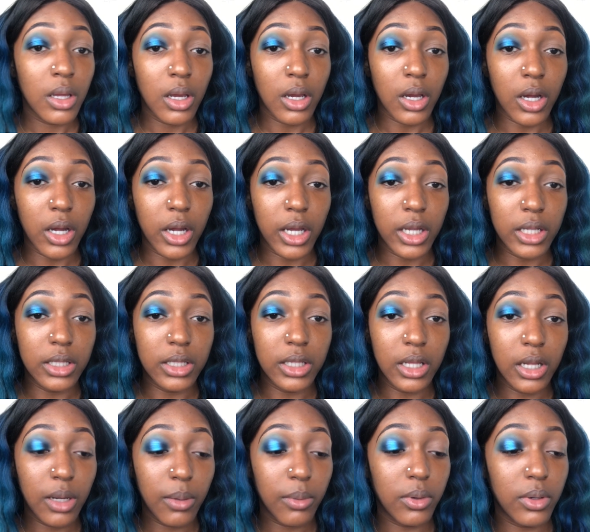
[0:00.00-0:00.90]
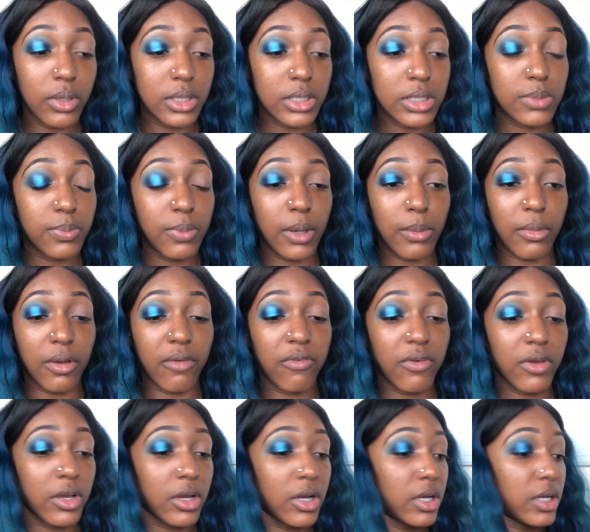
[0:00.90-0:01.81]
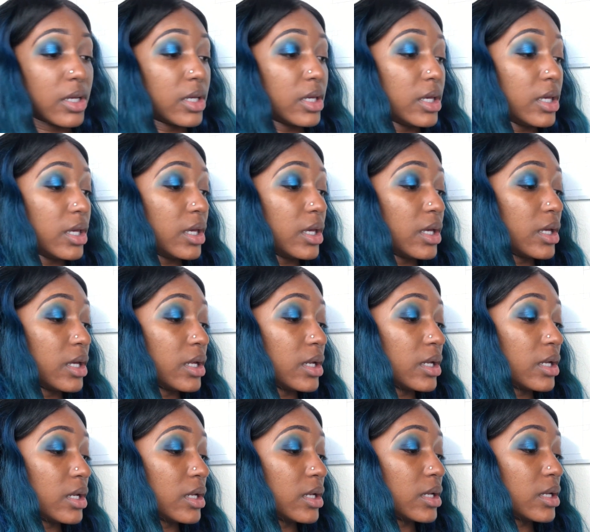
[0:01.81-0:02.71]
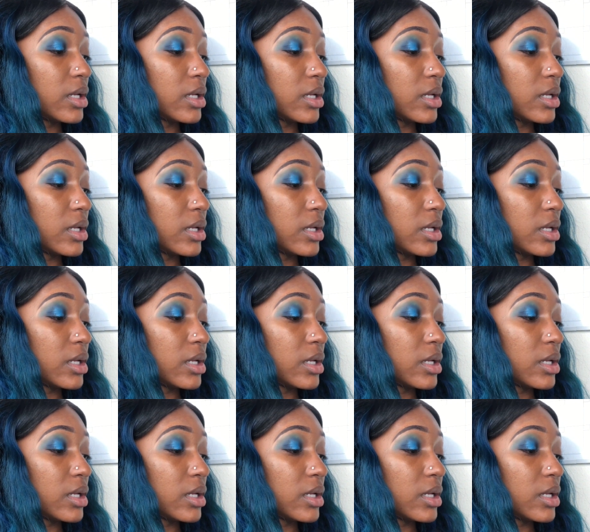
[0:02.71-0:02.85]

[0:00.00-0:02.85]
All right, and then I'm gonna spray my finger again,